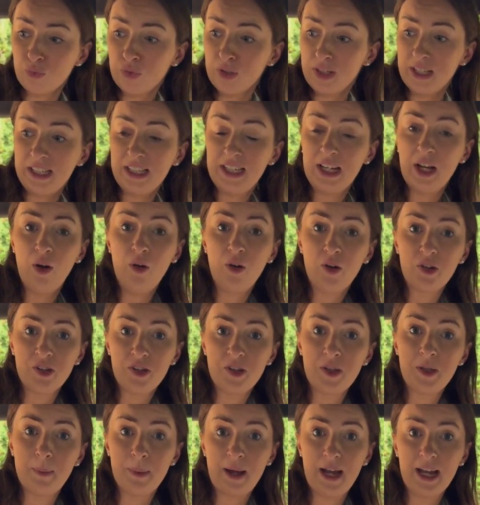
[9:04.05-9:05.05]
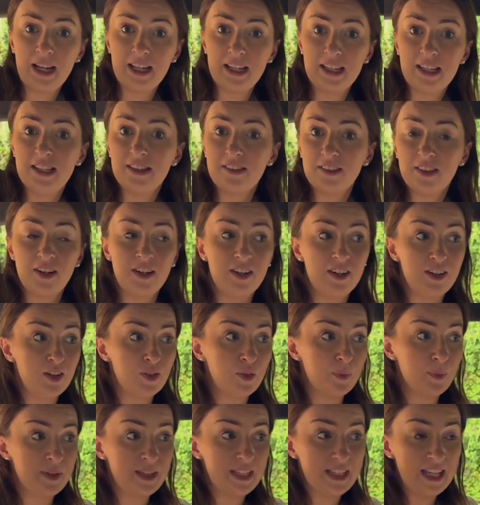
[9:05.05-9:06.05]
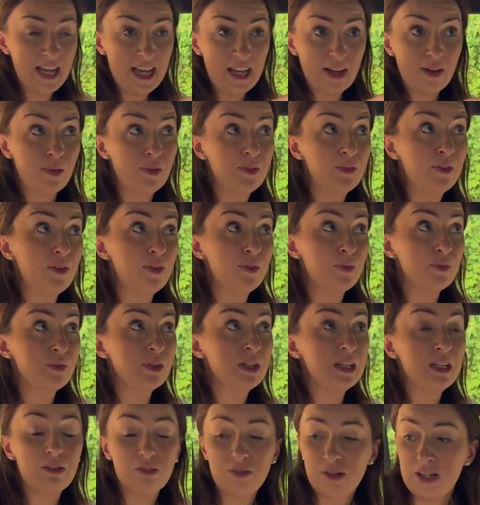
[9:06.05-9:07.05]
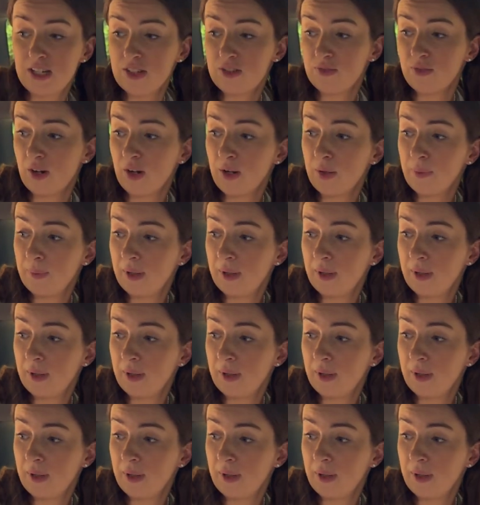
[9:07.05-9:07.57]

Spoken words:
really hot in the back of these cars when the aircon doesn't really reach very